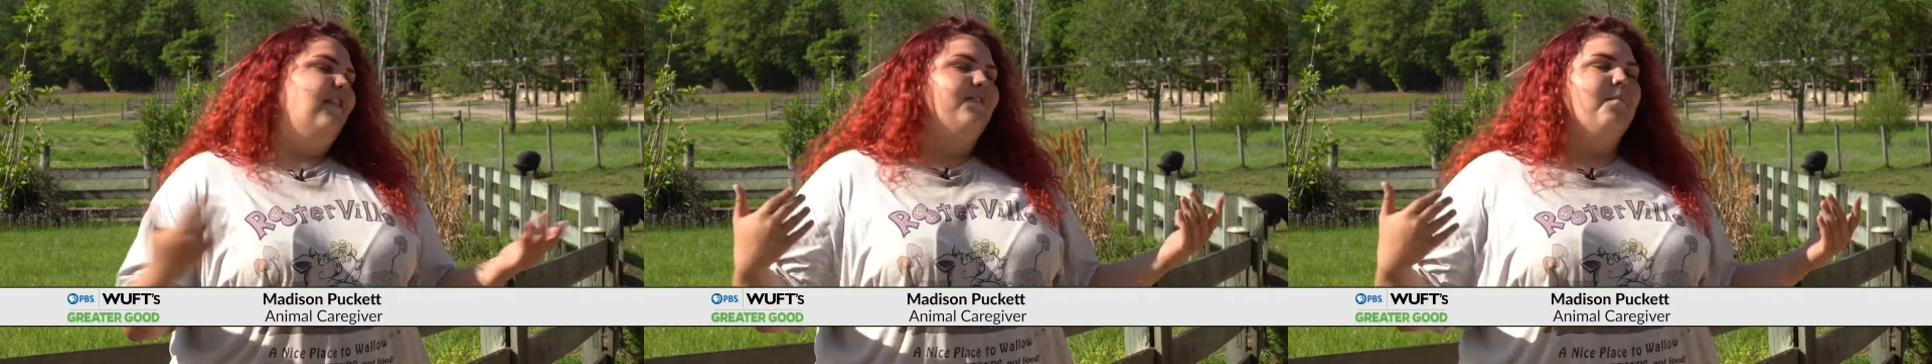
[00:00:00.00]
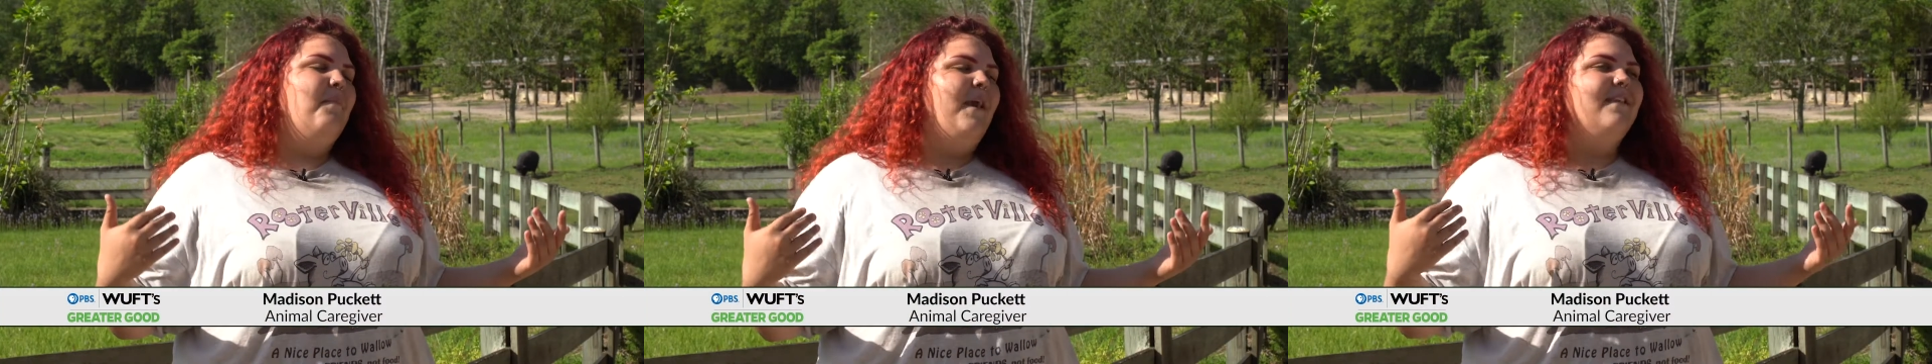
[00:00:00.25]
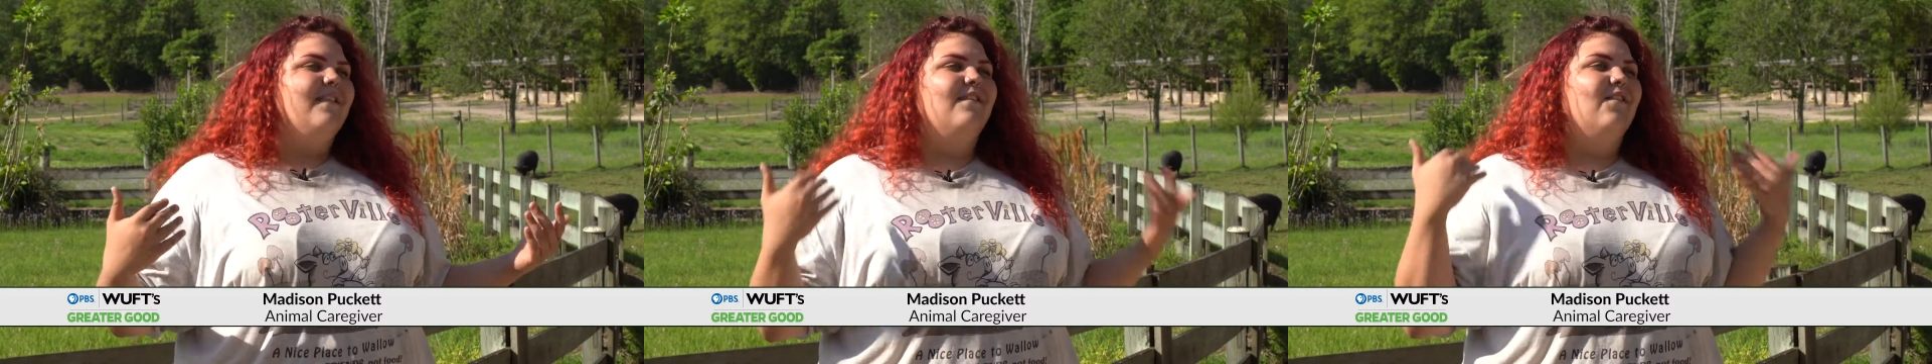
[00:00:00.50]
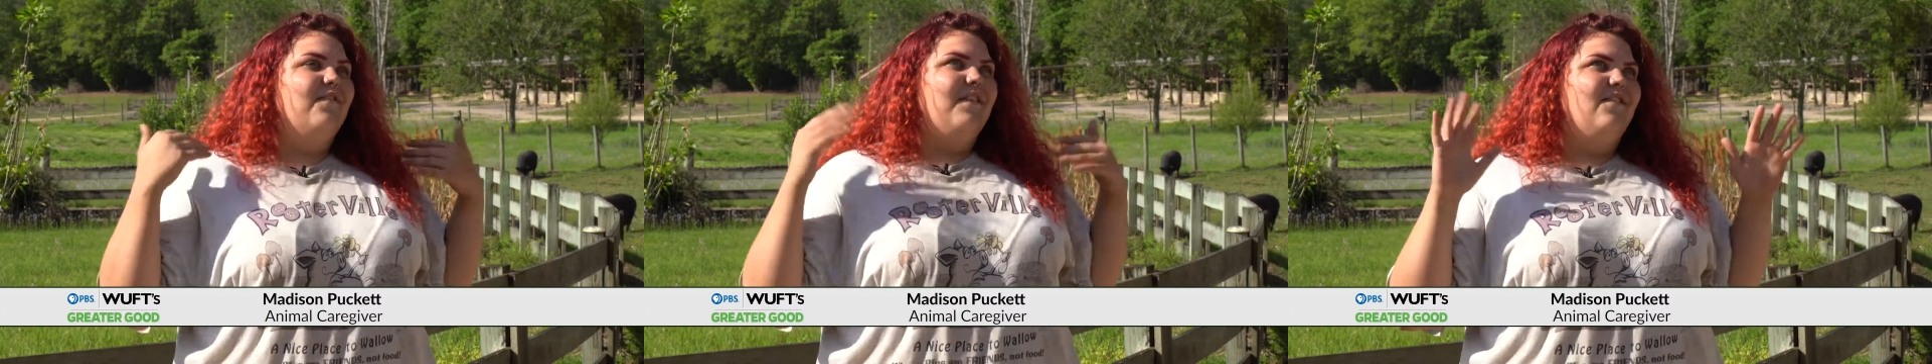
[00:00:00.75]
amazing to
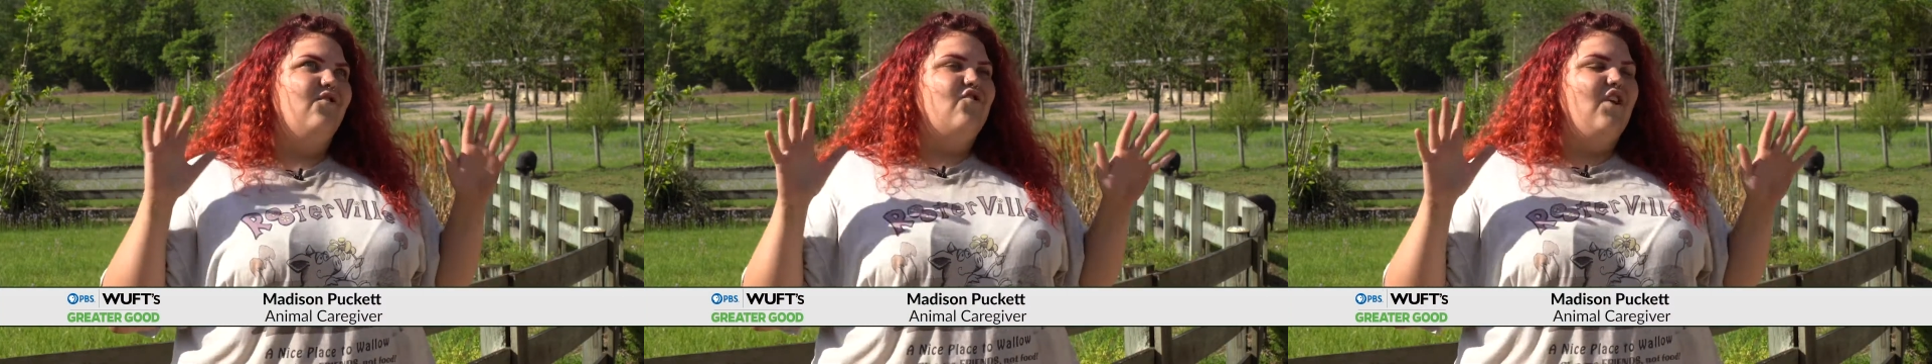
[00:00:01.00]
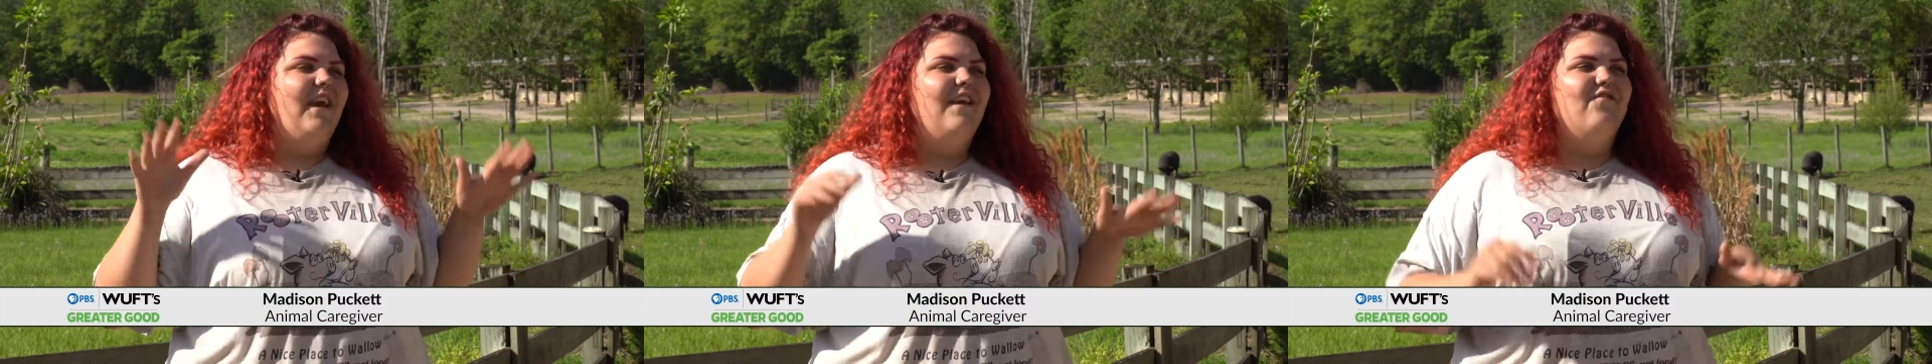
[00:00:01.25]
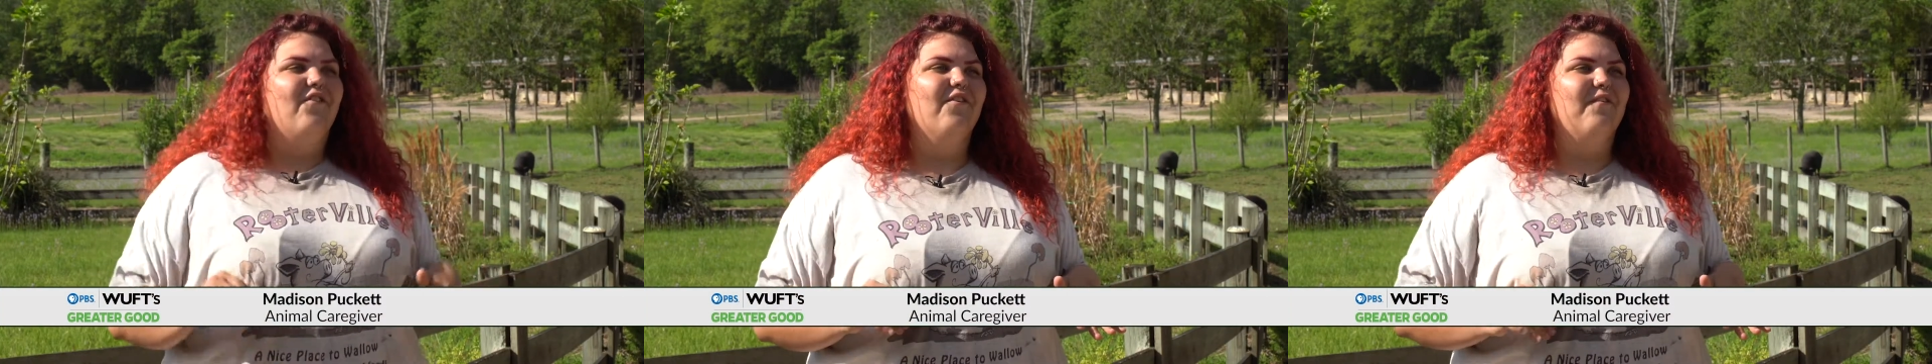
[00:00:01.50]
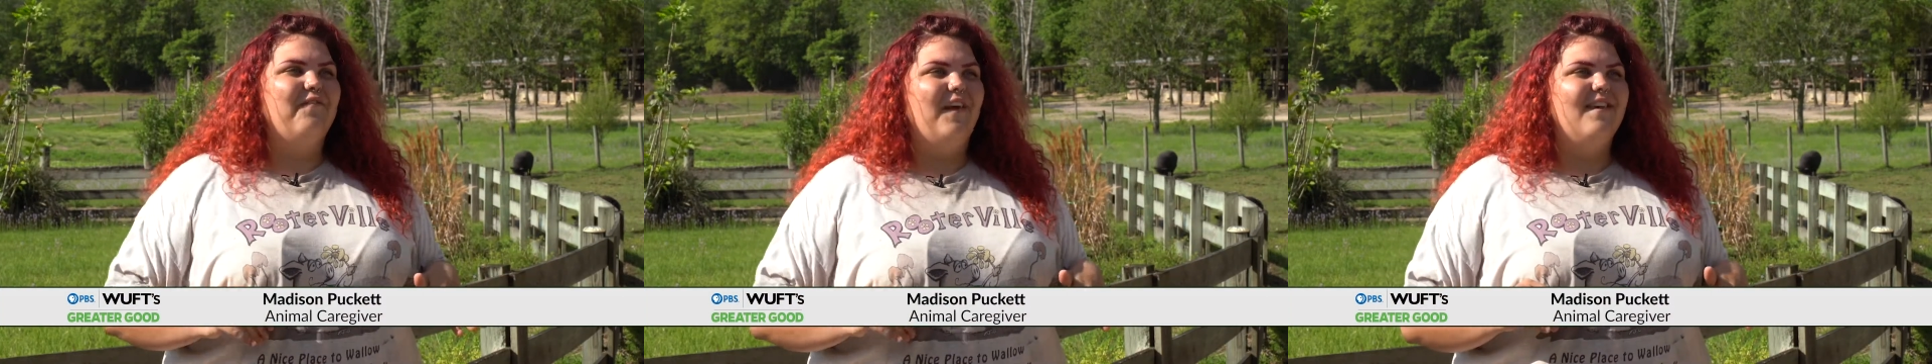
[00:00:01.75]
see the change on their
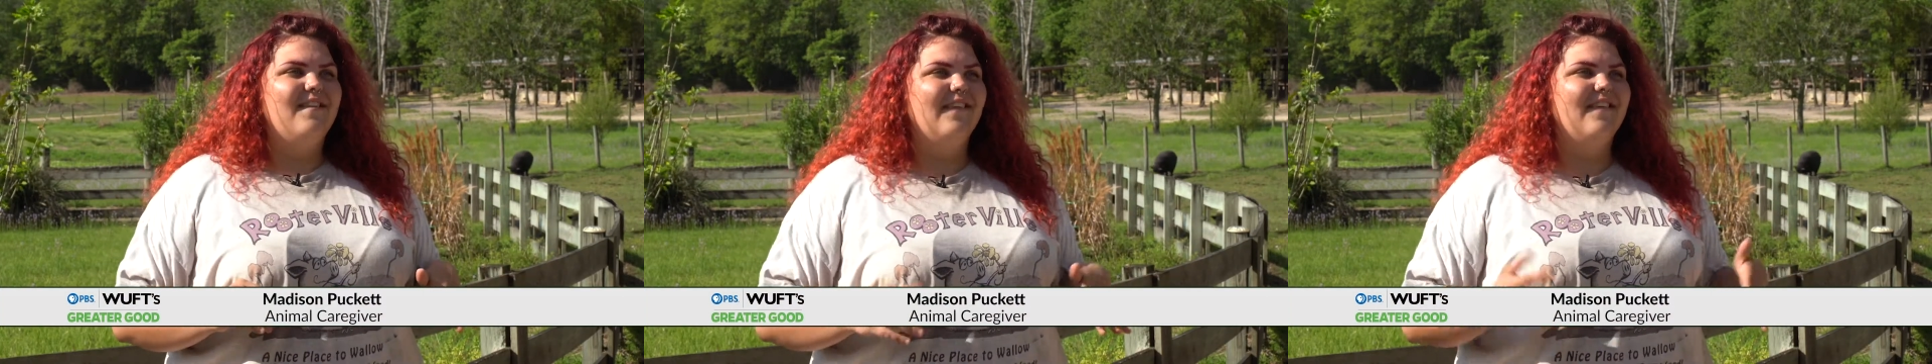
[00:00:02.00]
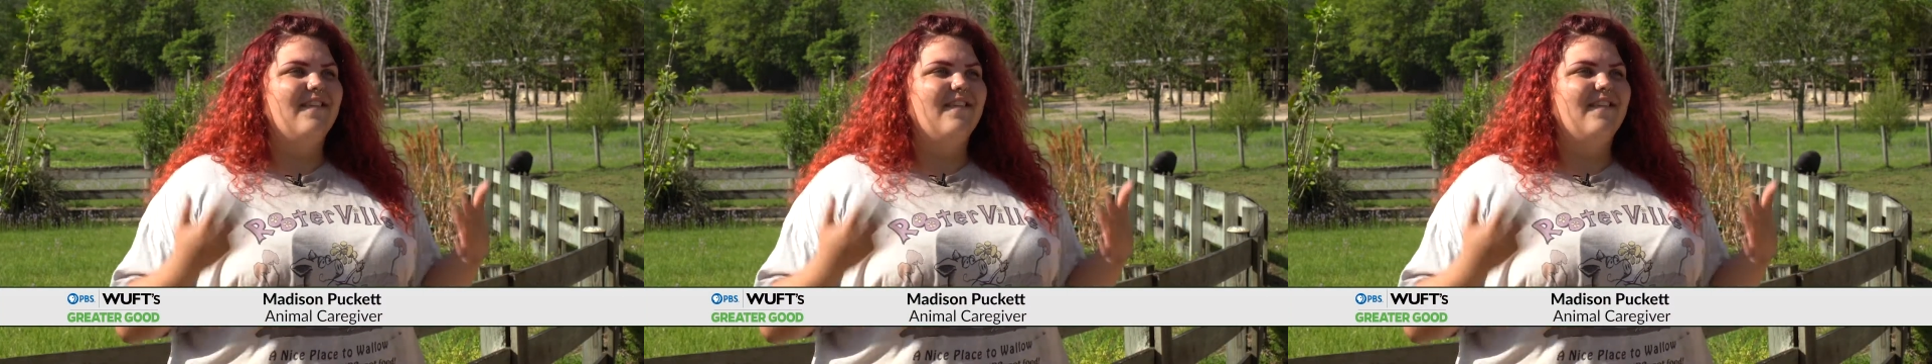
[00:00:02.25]
faces.